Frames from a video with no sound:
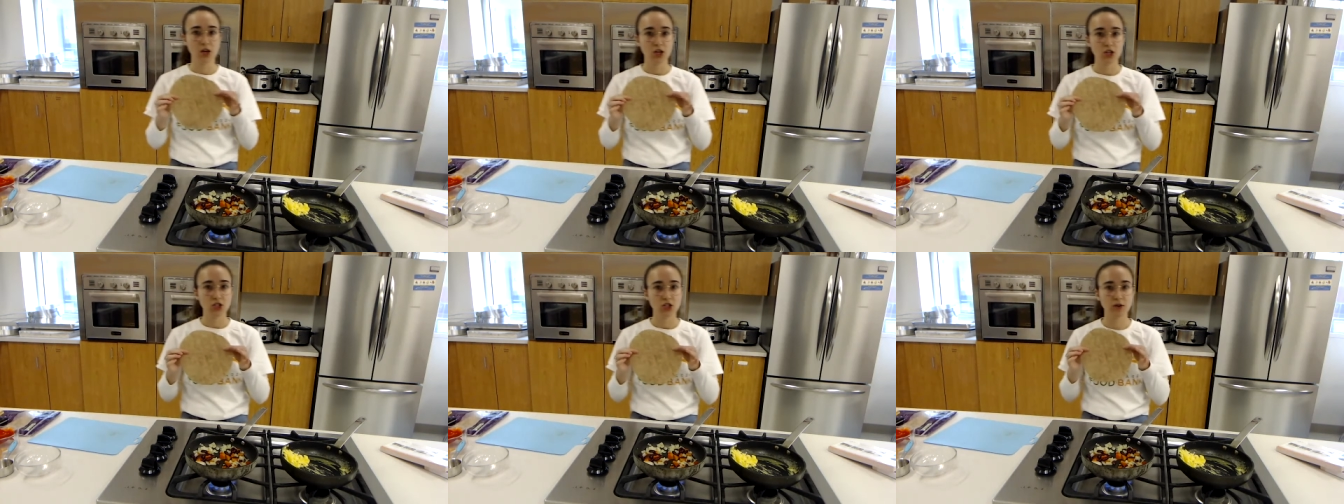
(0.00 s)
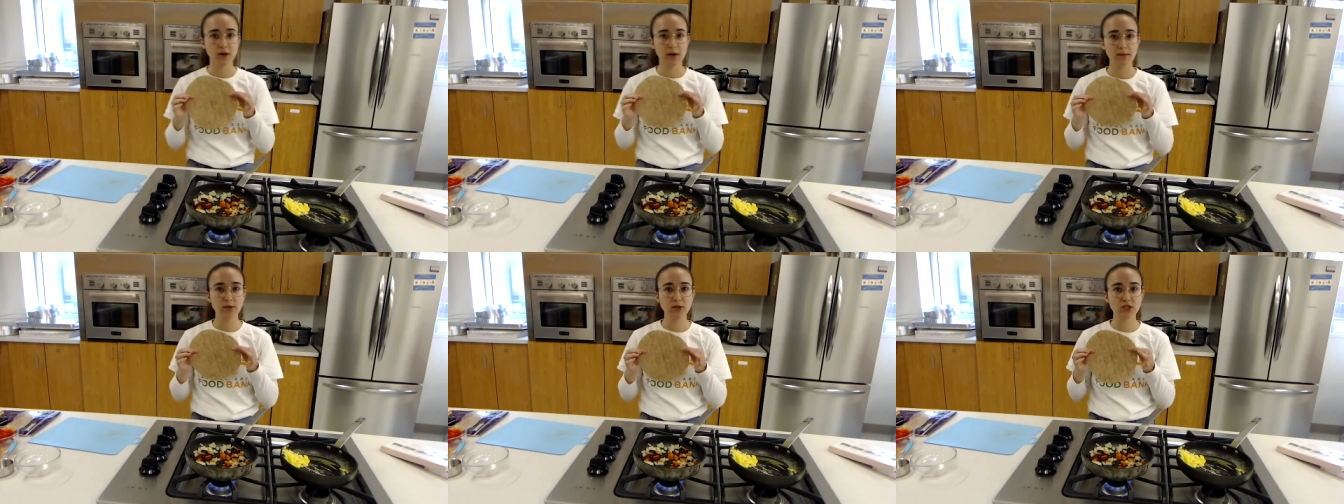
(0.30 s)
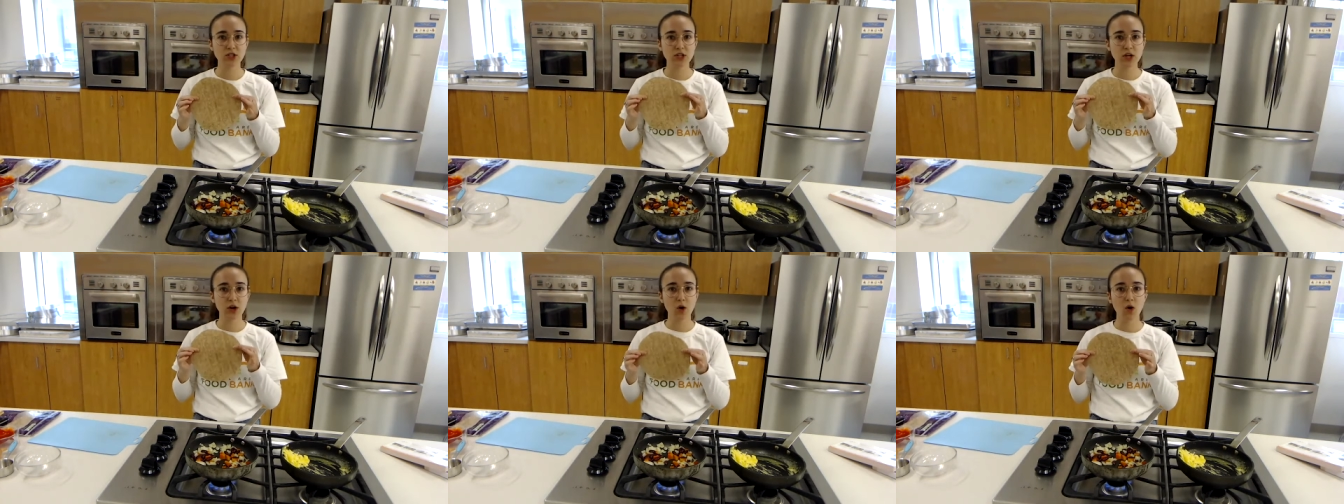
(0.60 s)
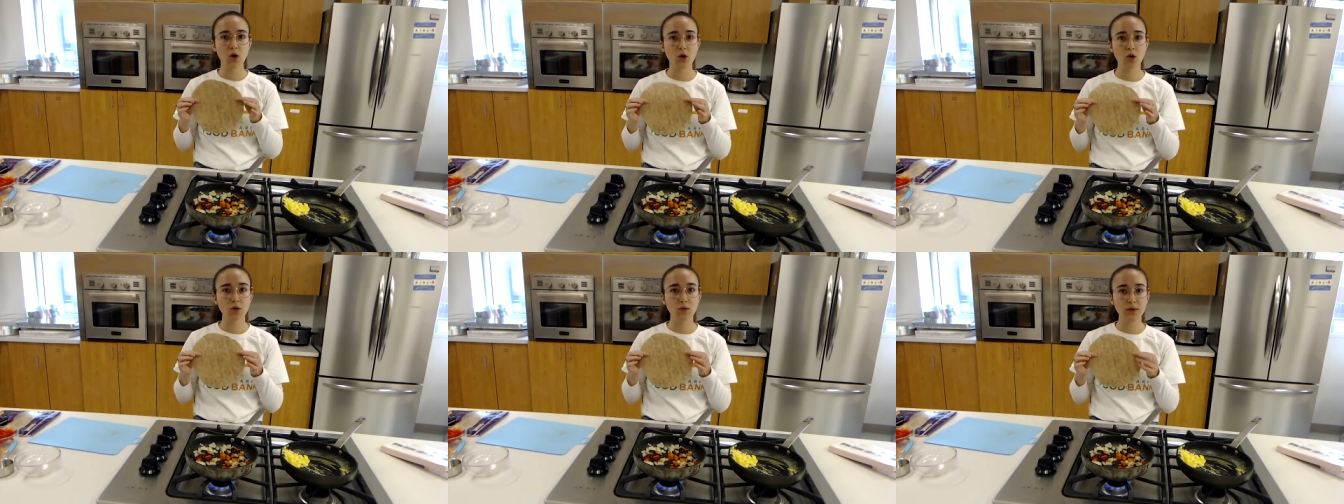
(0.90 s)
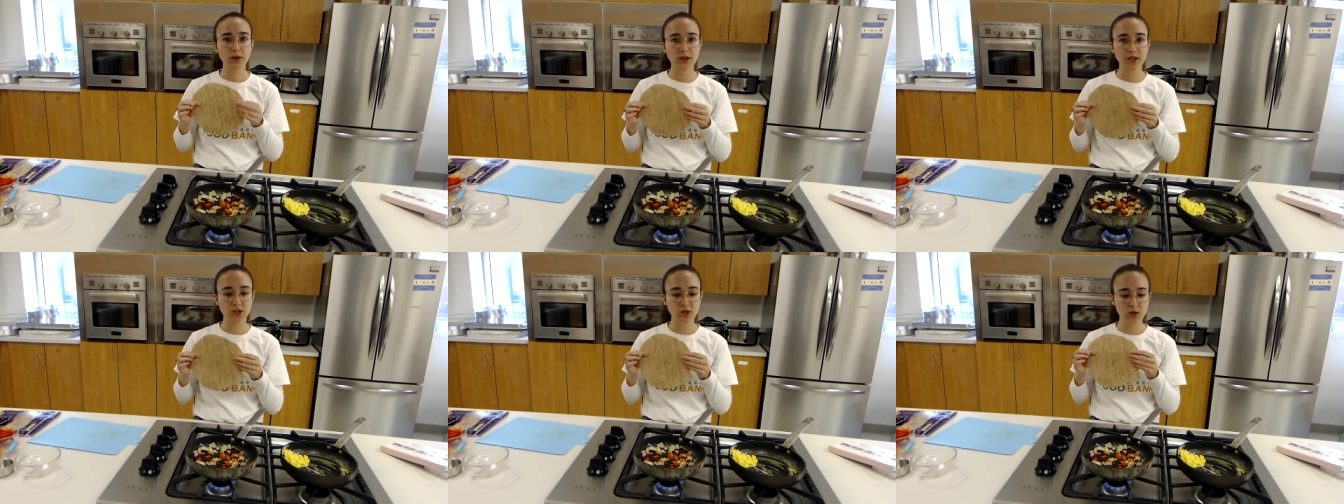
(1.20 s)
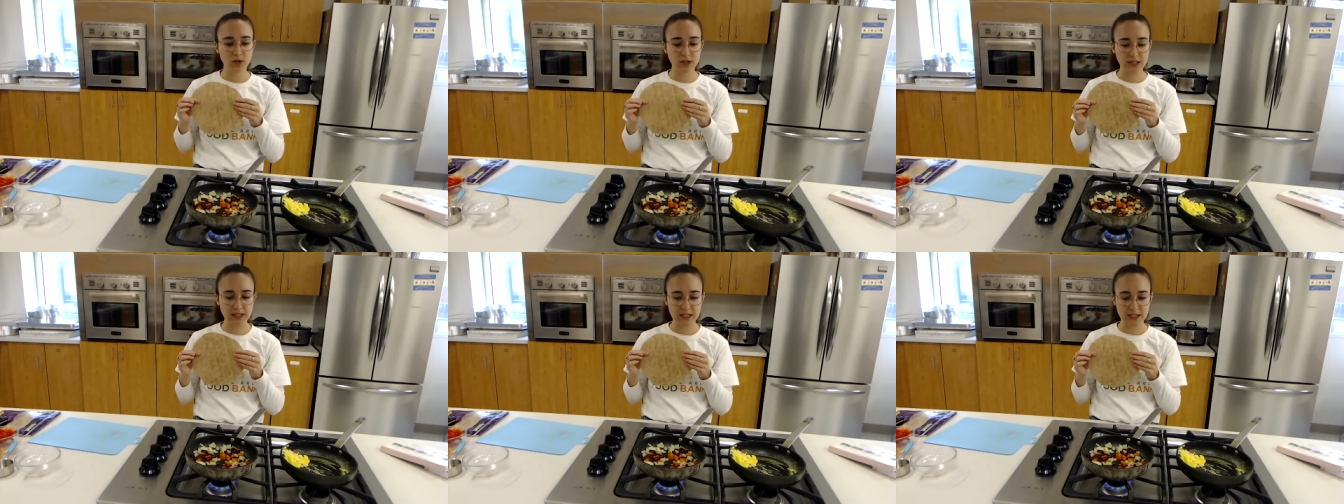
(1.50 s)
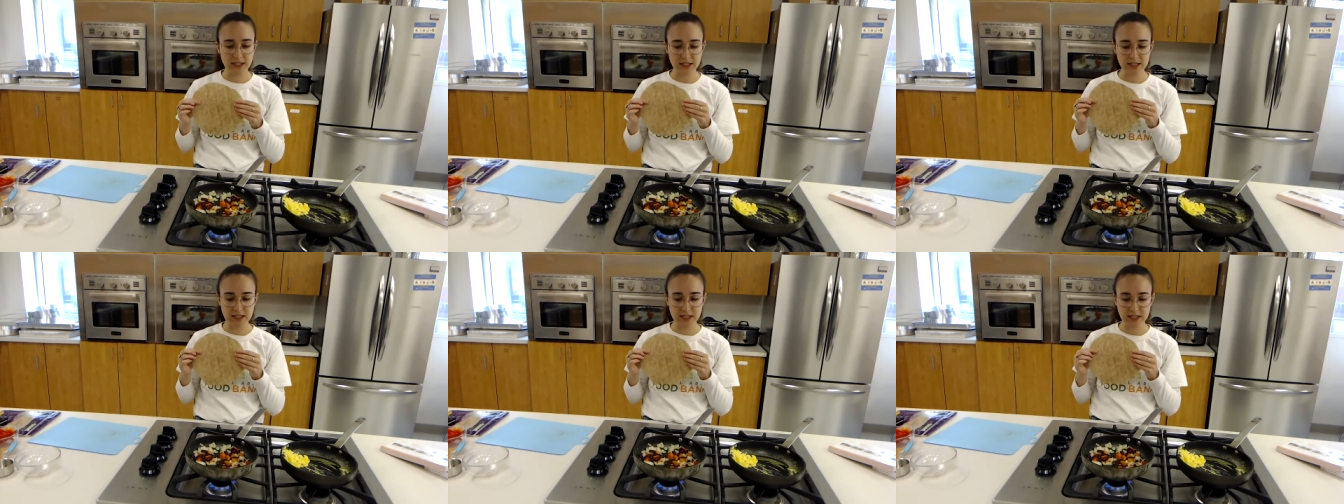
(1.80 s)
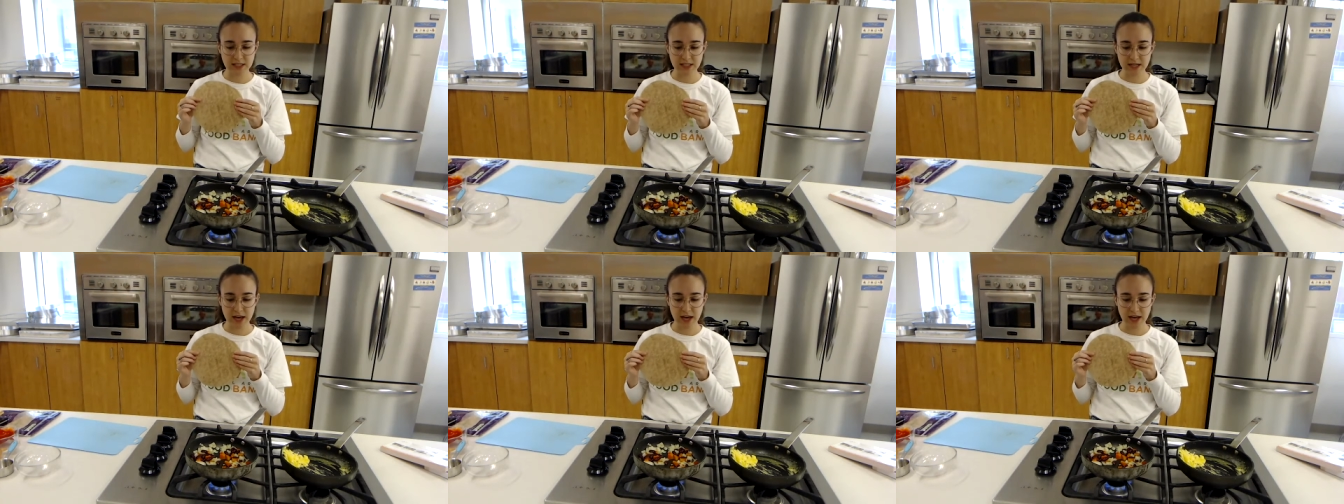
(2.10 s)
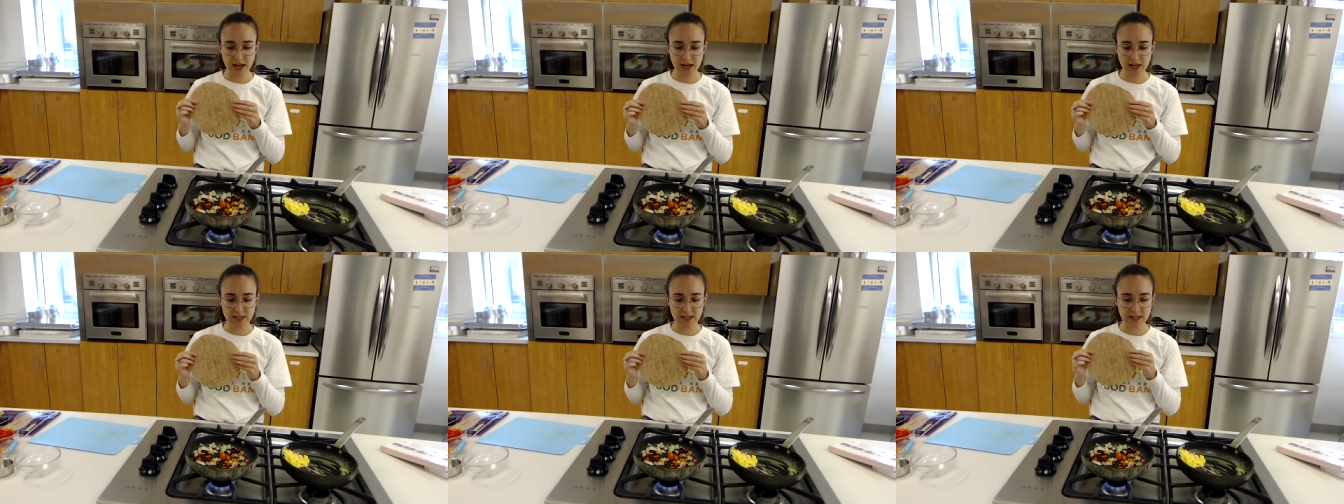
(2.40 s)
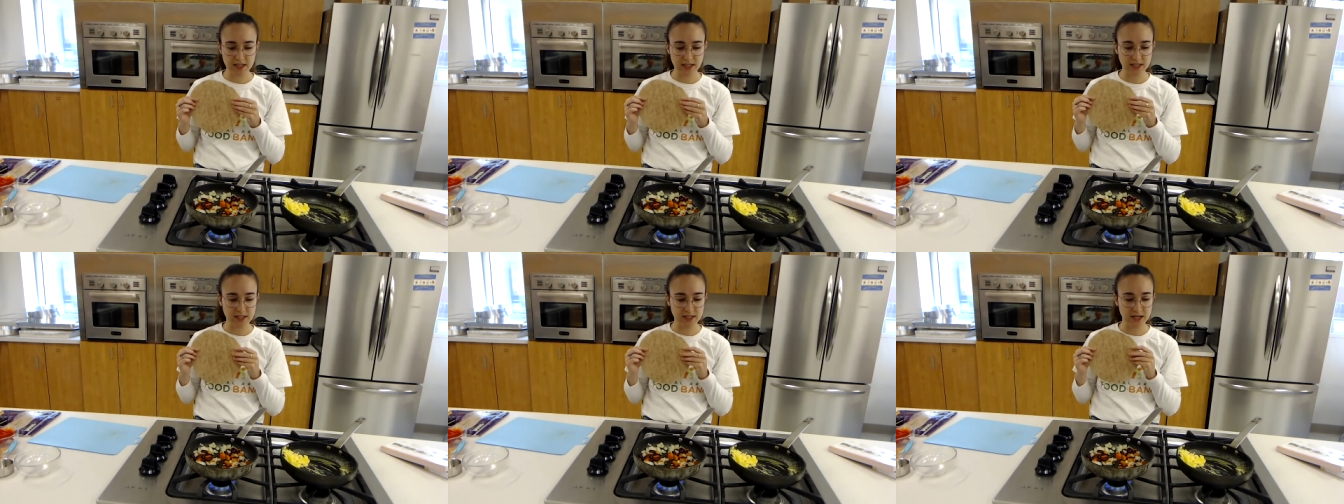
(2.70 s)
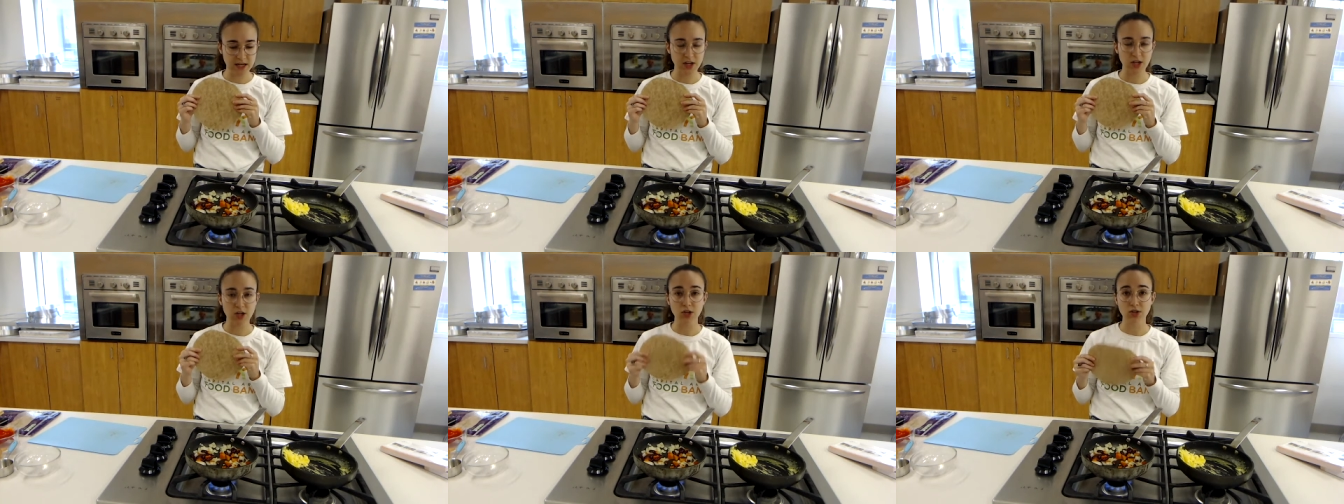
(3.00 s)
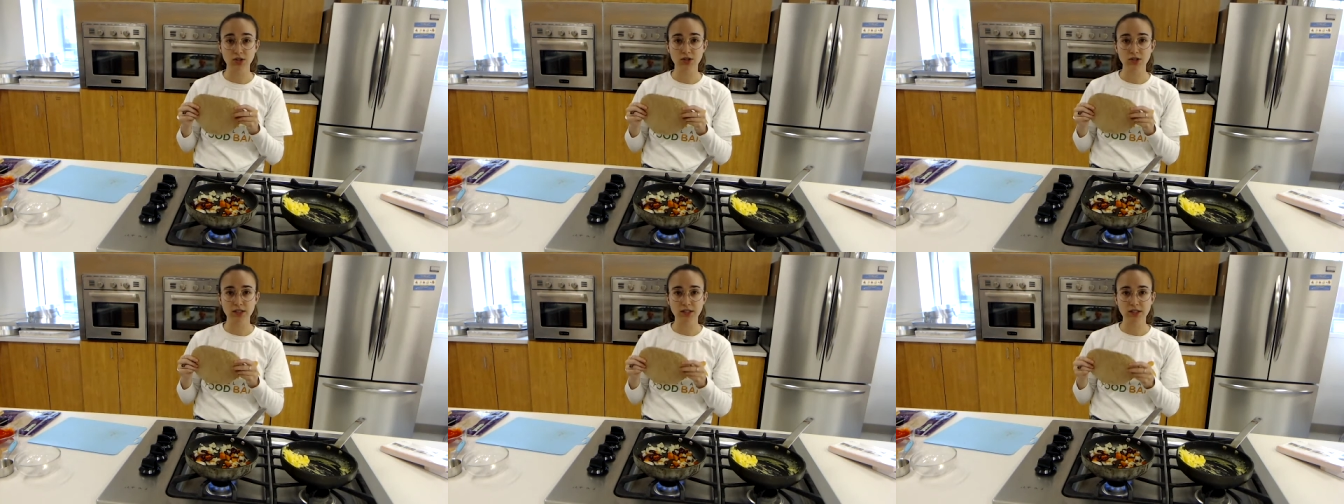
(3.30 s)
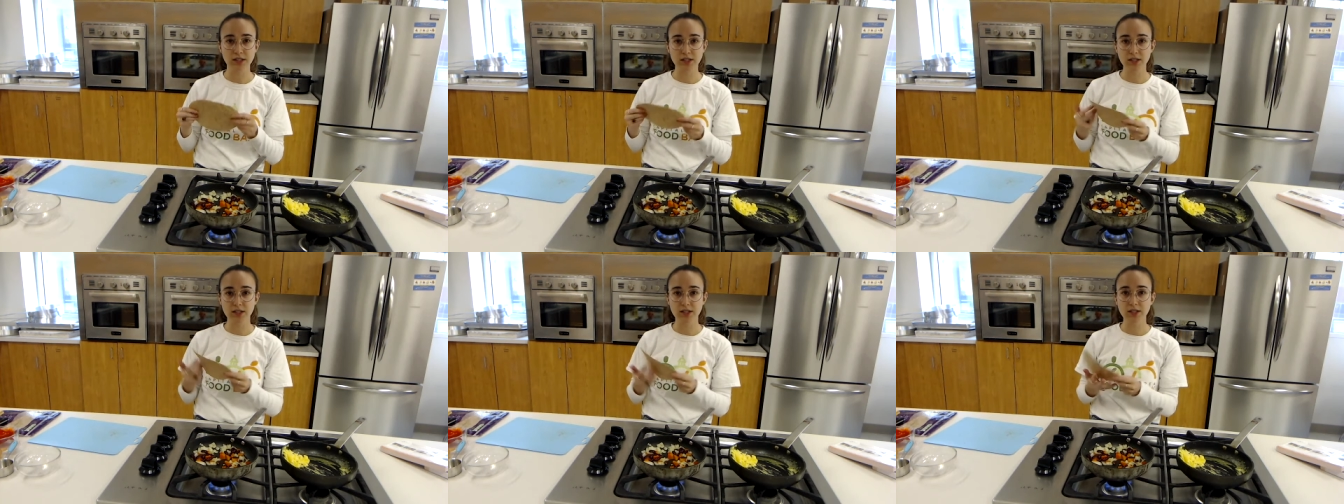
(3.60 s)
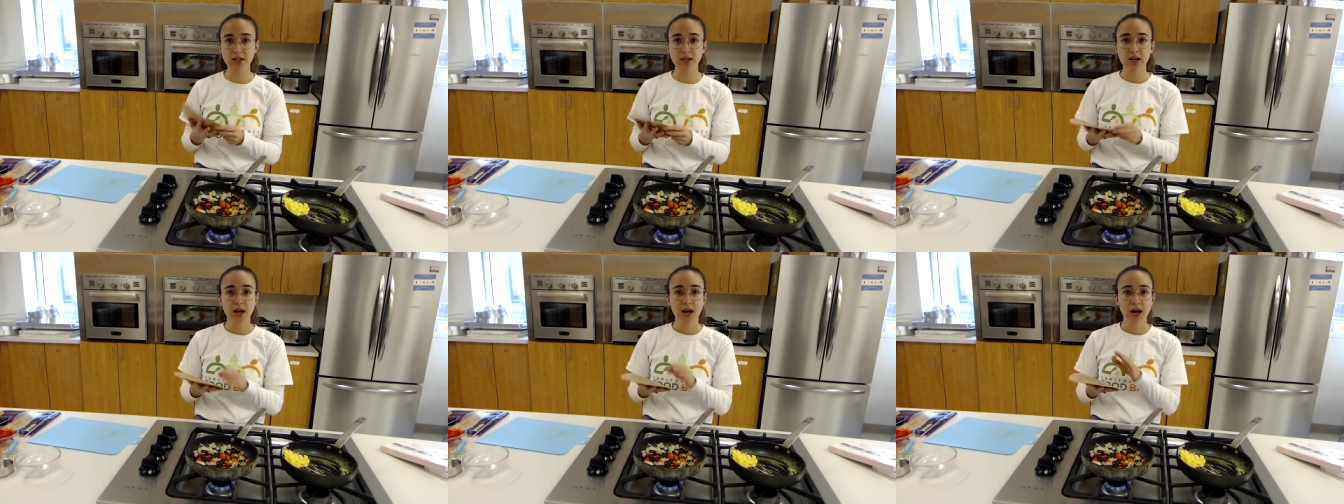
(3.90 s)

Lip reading: So I'm using a whole wheat tortilla today, as I said earlier.